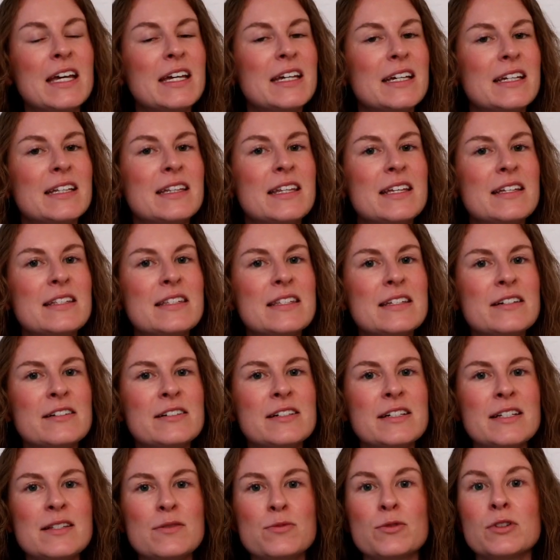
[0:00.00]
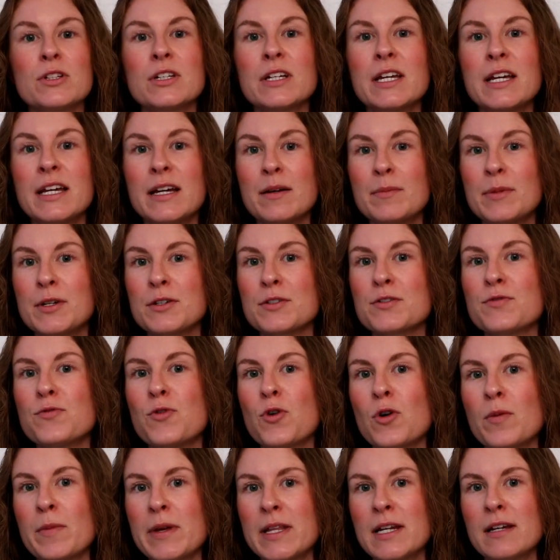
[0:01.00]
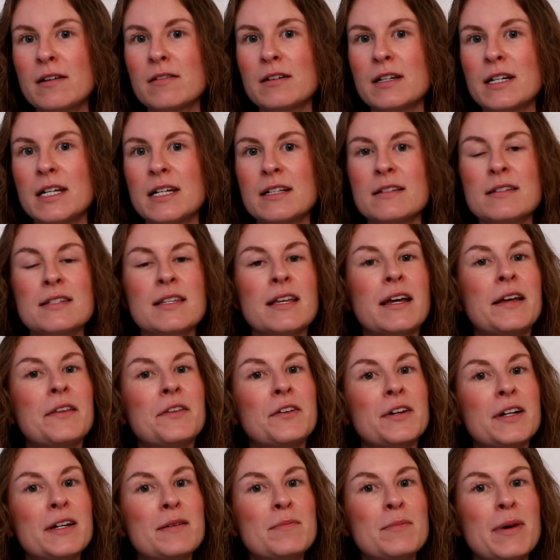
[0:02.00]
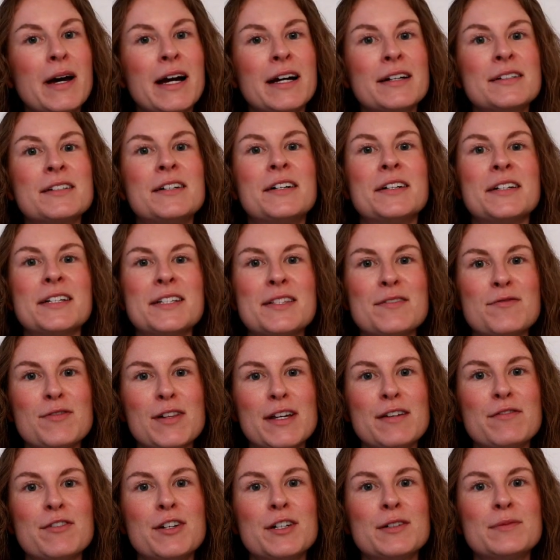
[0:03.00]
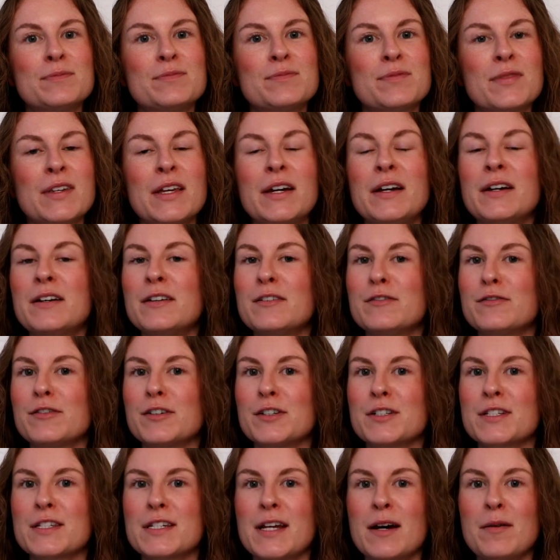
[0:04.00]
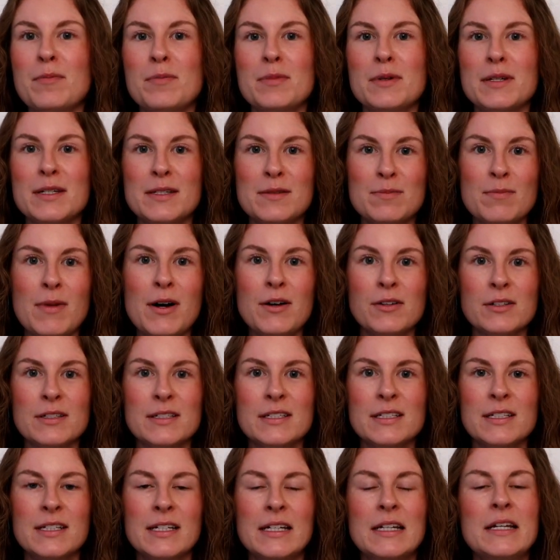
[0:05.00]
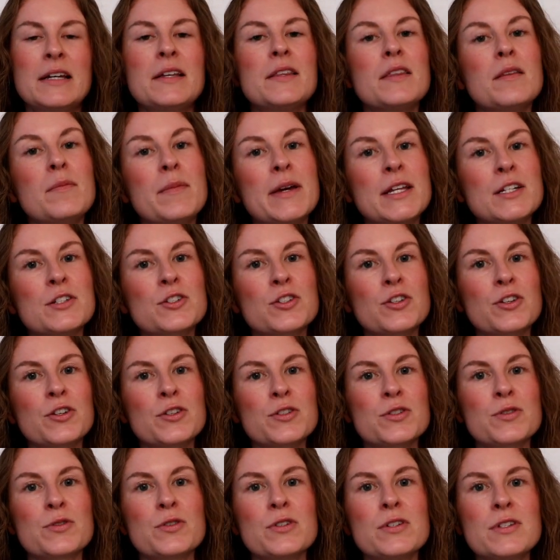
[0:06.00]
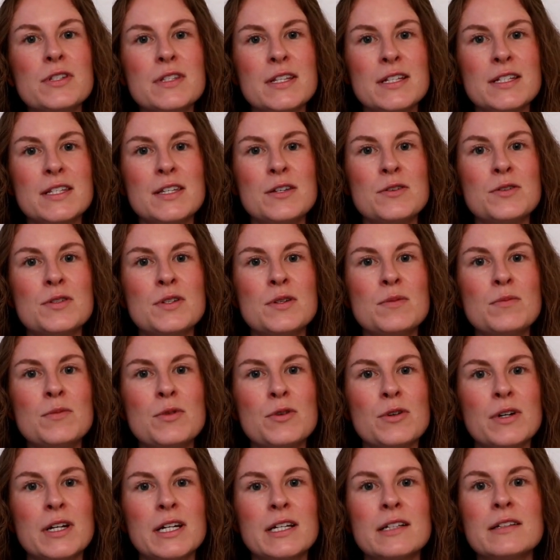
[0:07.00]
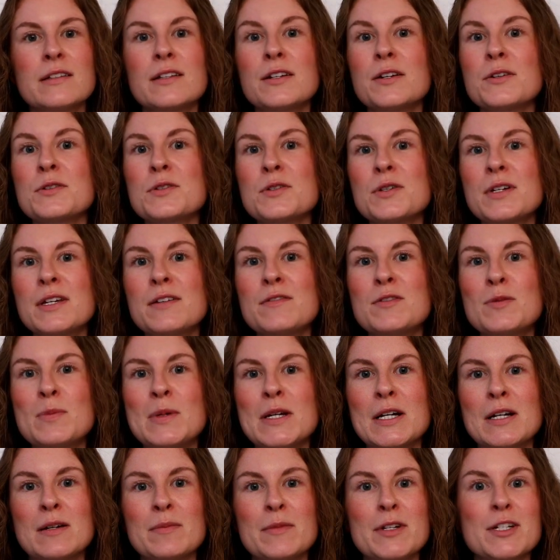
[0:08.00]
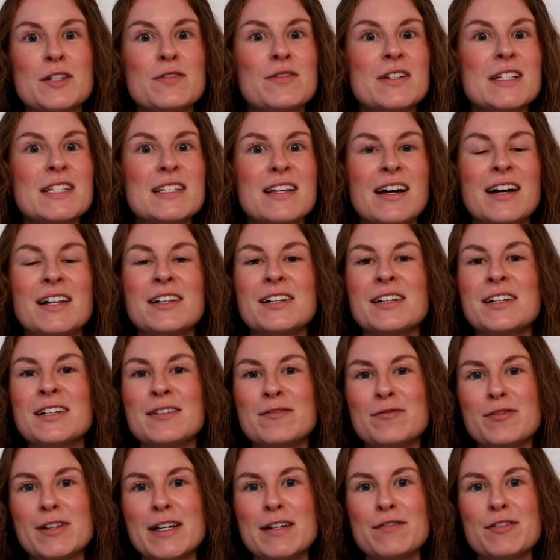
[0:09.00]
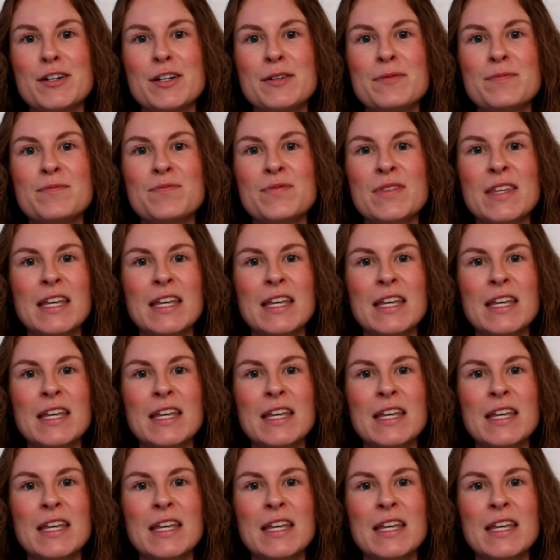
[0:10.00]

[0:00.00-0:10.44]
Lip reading: In this series, we're looking at beer's 4 main ingredients and their impact on its flavor. First up is malt, the main sugar source that's used in brewing that also gives beer much of its color and flavor.